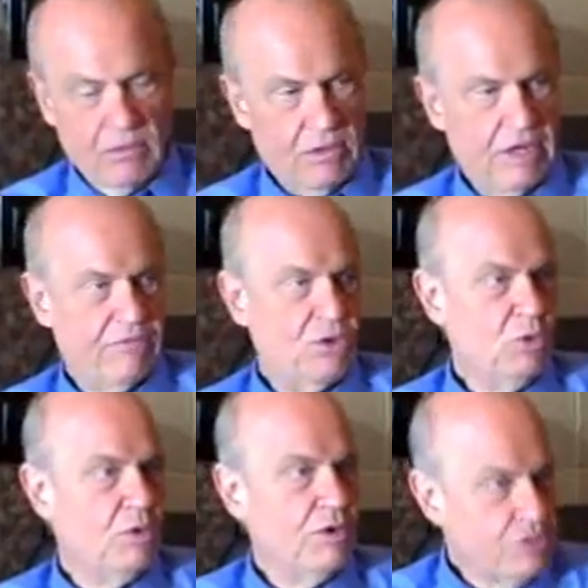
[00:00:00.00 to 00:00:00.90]
whatever
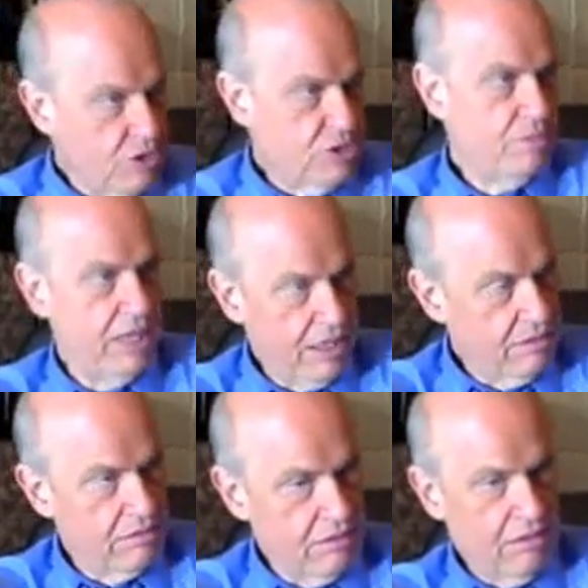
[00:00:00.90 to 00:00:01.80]
you want to talk about,
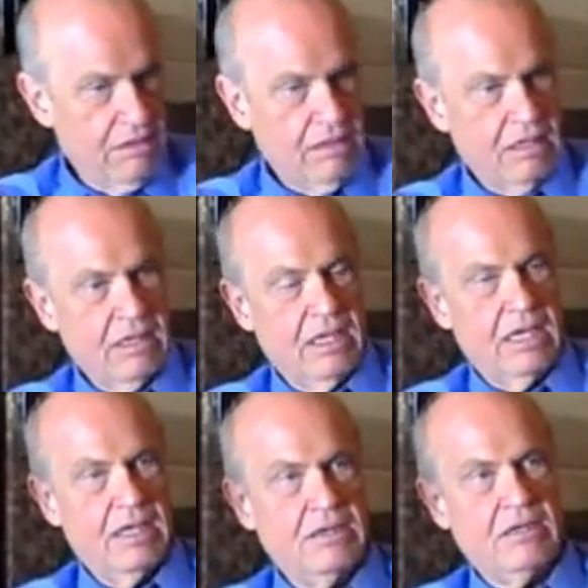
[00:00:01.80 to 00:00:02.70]

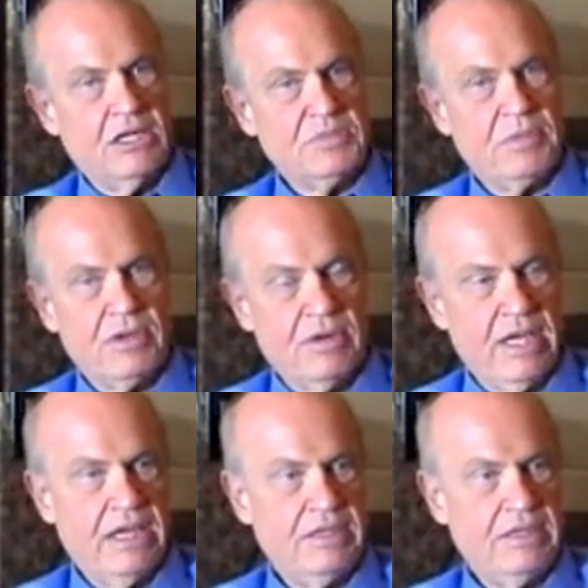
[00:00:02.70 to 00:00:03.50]
and let's put our